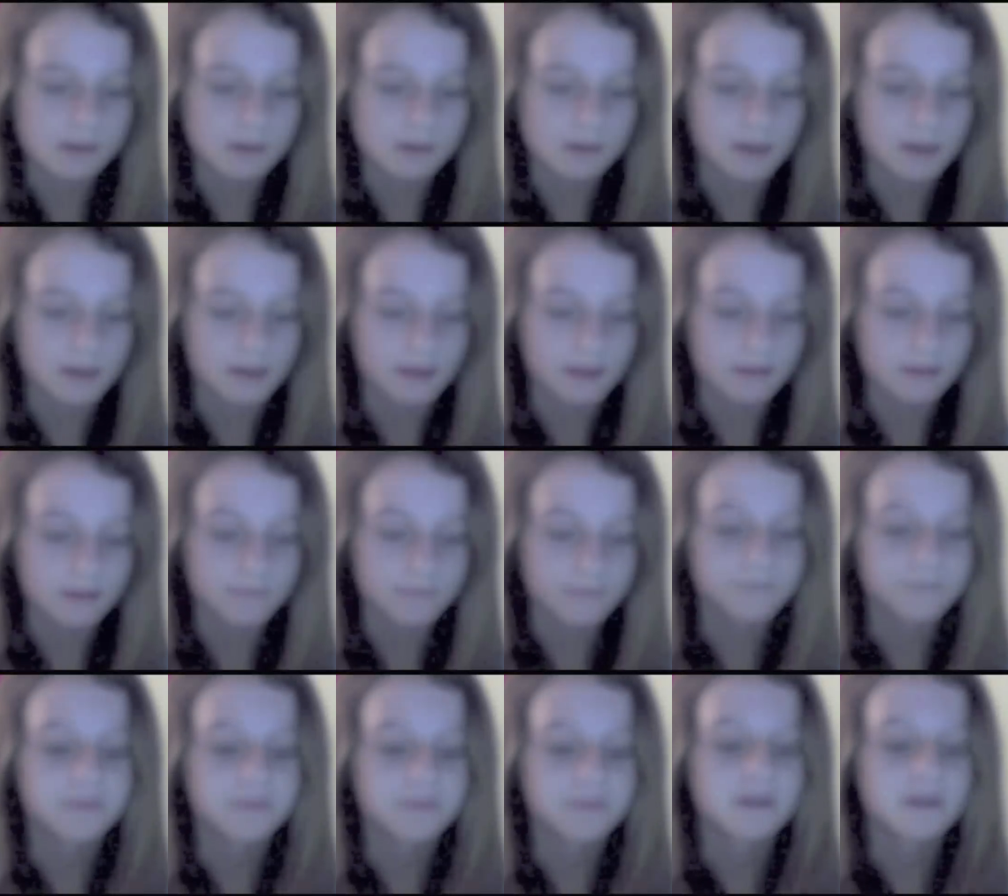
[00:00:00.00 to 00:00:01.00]
that the,
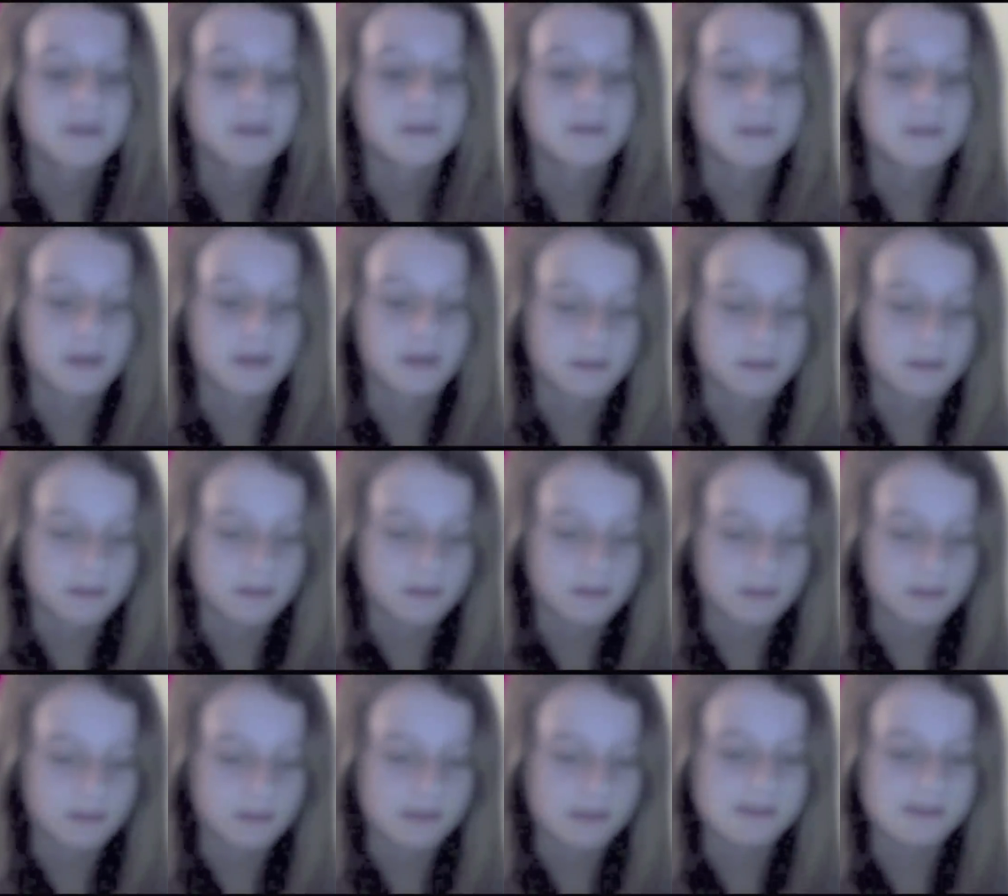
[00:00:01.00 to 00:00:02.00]
is the reason
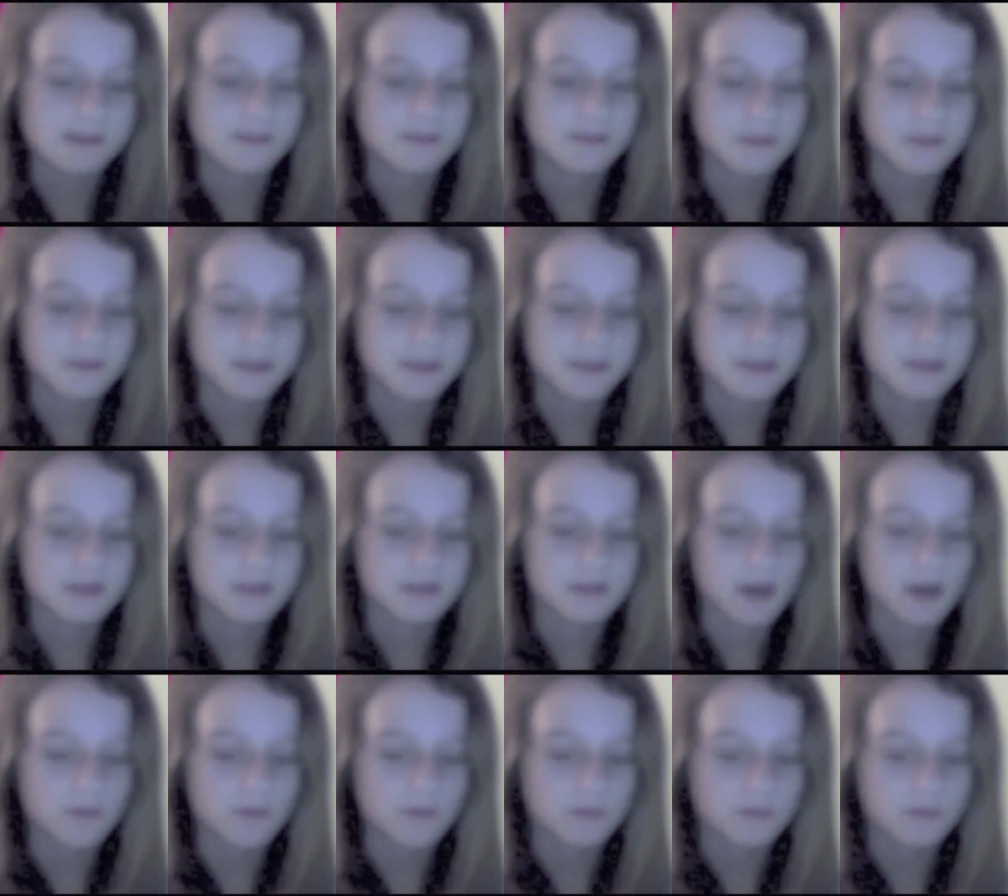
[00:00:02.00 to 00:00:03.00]
that there are not as
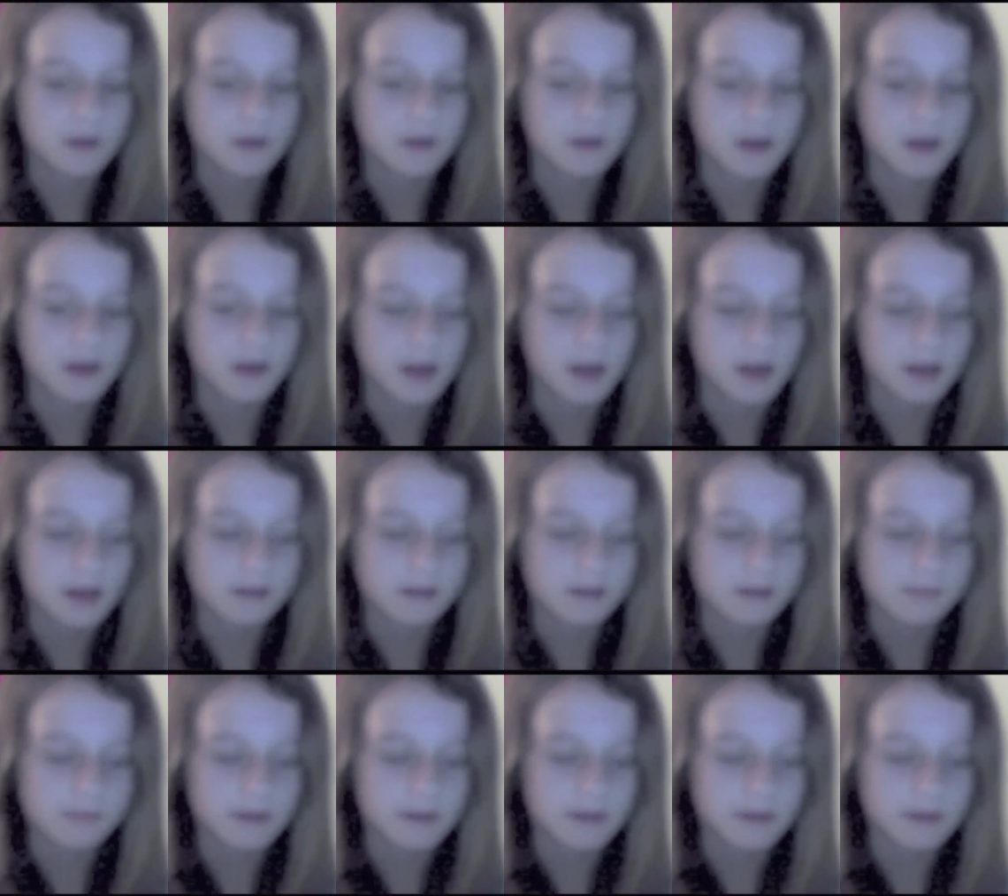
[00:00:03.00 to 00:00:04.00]
many of them
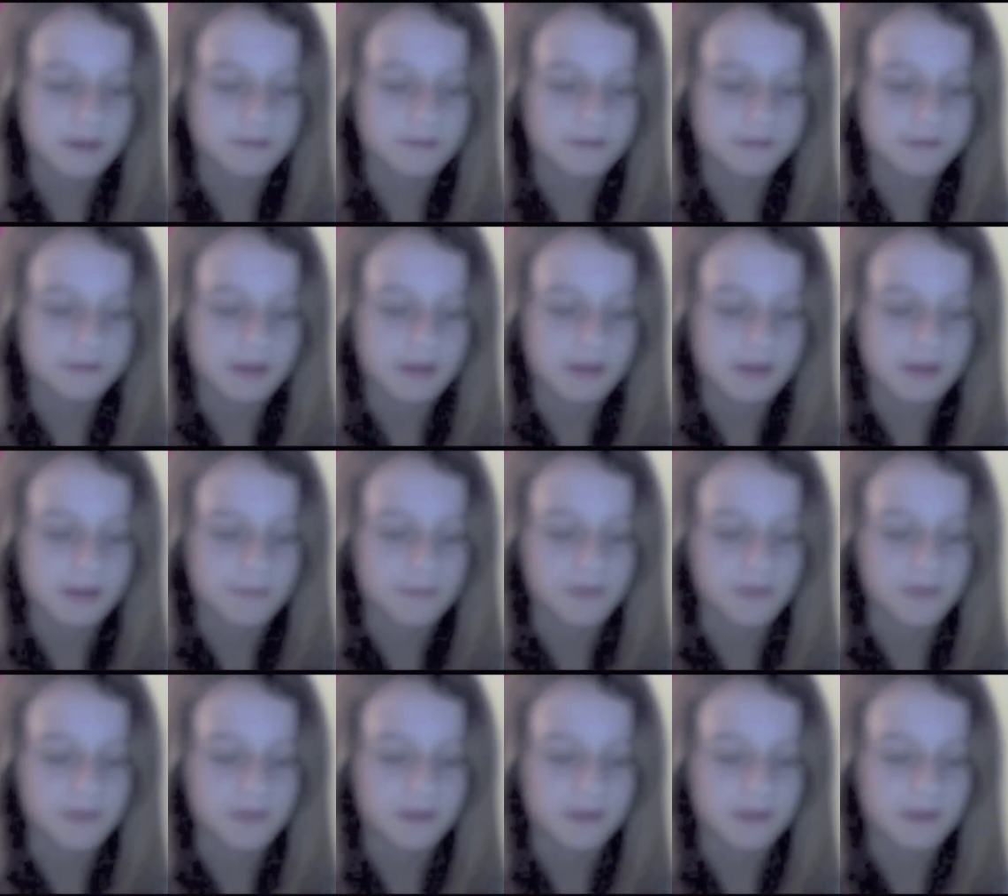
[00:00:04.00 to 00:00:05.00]
and there is so many more